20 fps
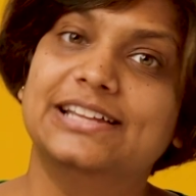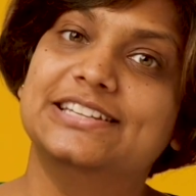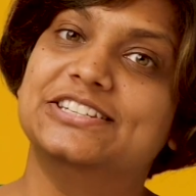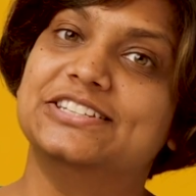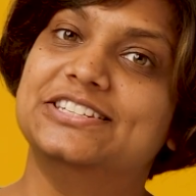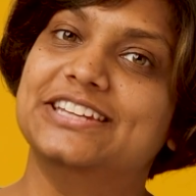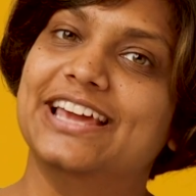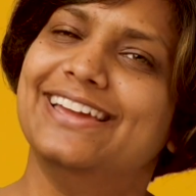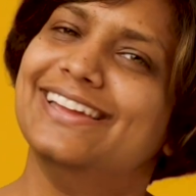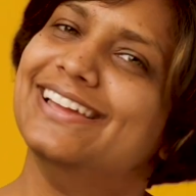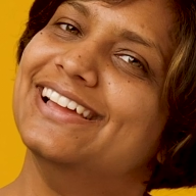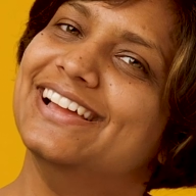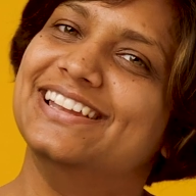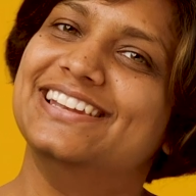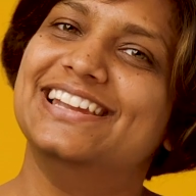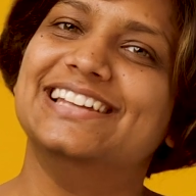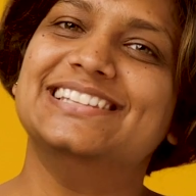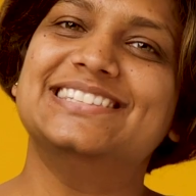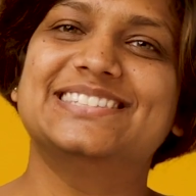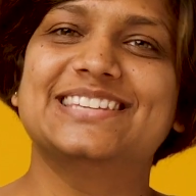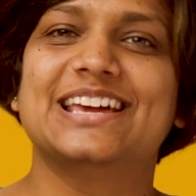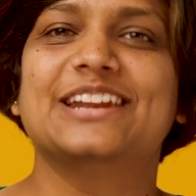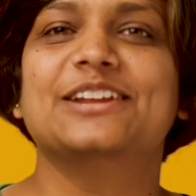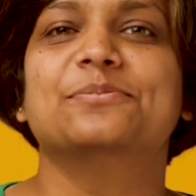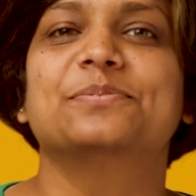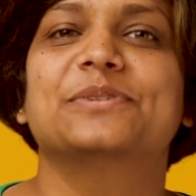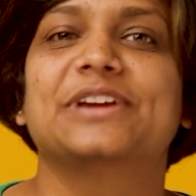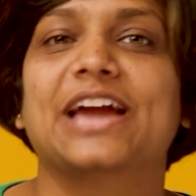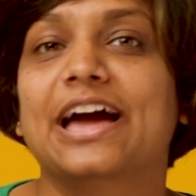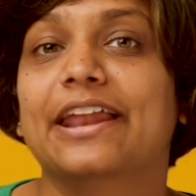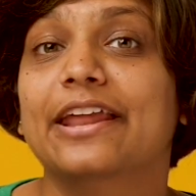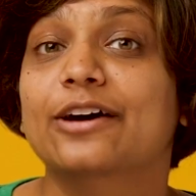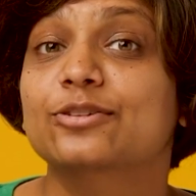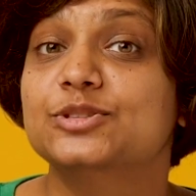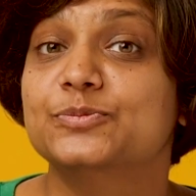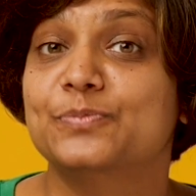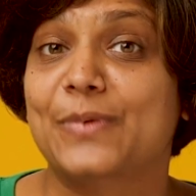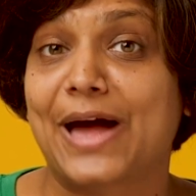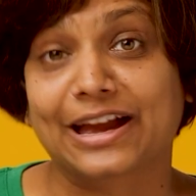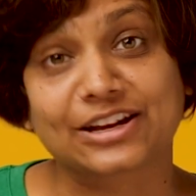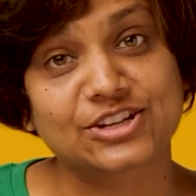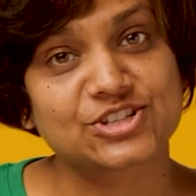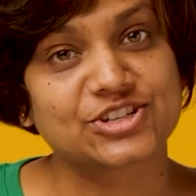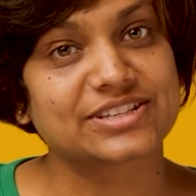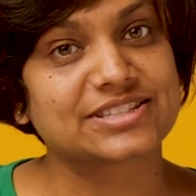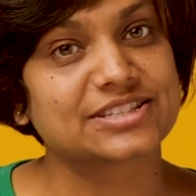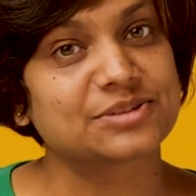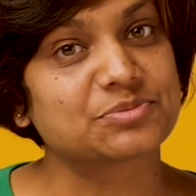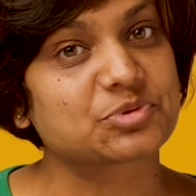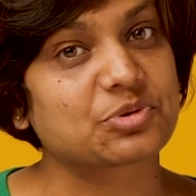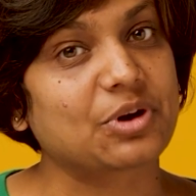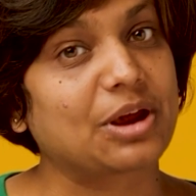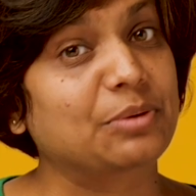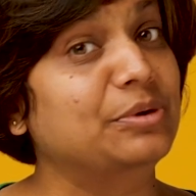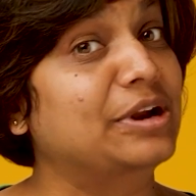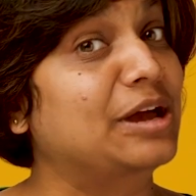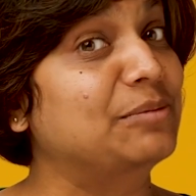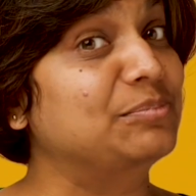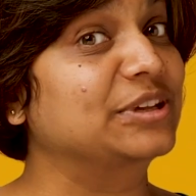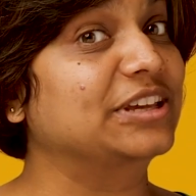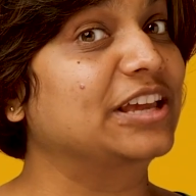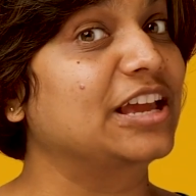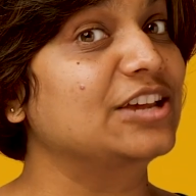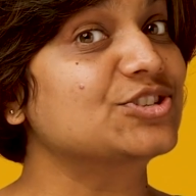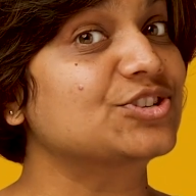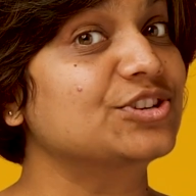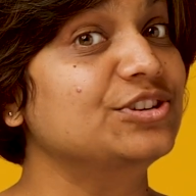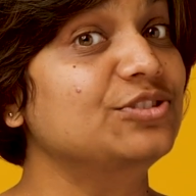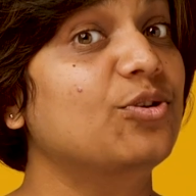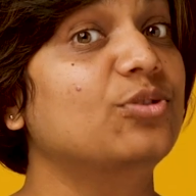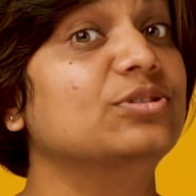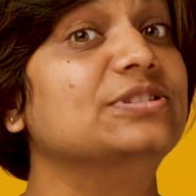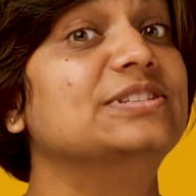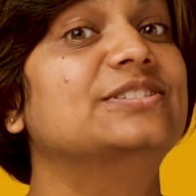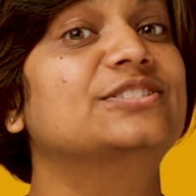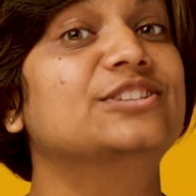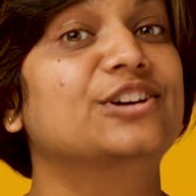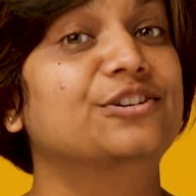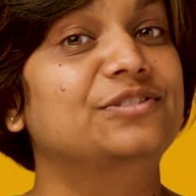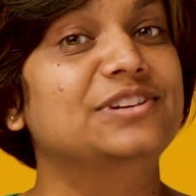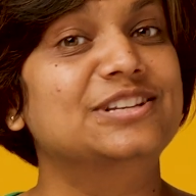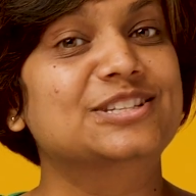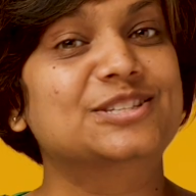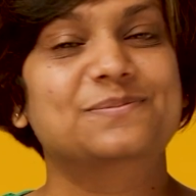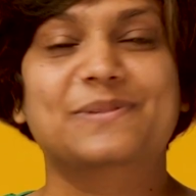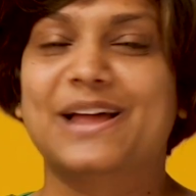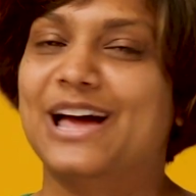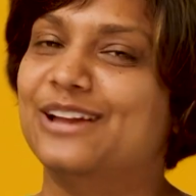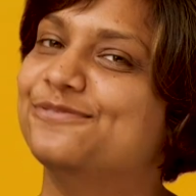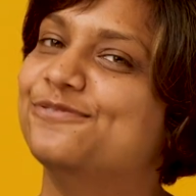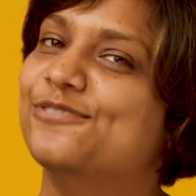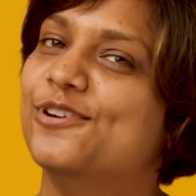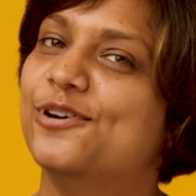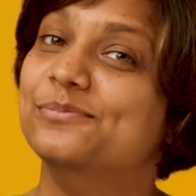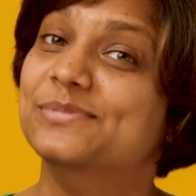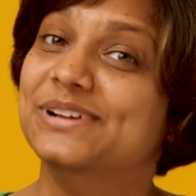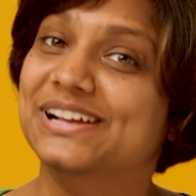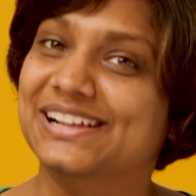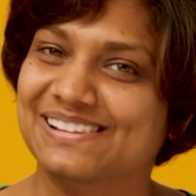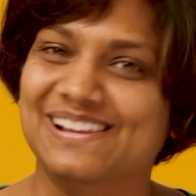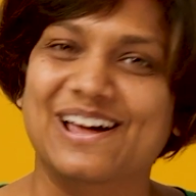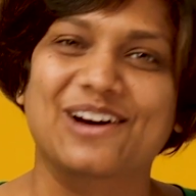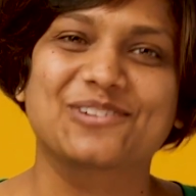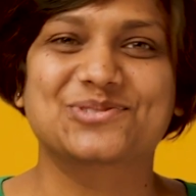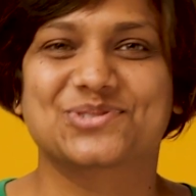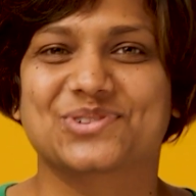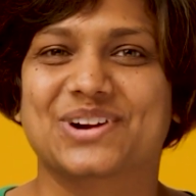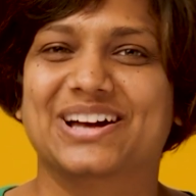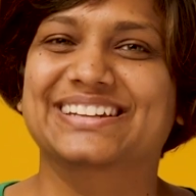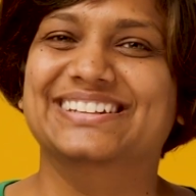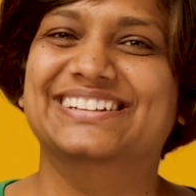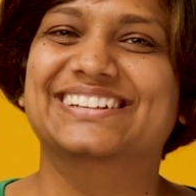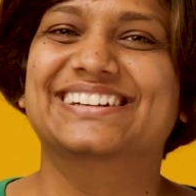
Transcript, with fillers: Today, let's set up CatOut's packaging subscriber application on serverless platform Cloud Run.